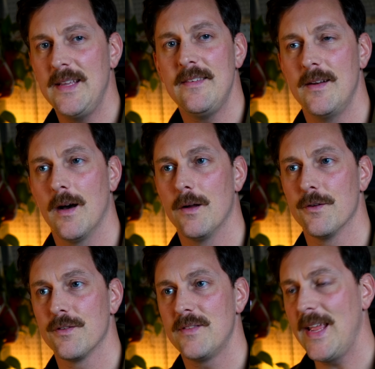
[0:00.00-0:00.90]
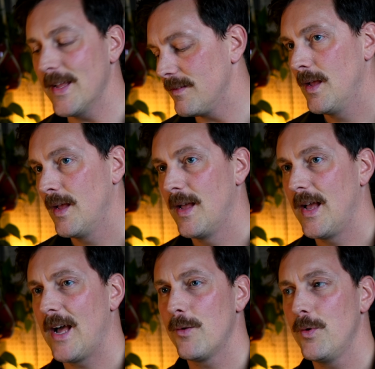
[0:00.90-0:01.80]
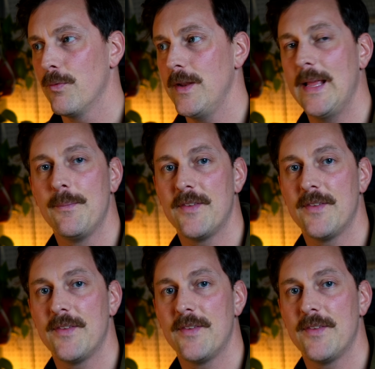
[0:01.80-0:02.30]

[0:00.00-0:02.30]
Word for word: easy to understand. How do we rename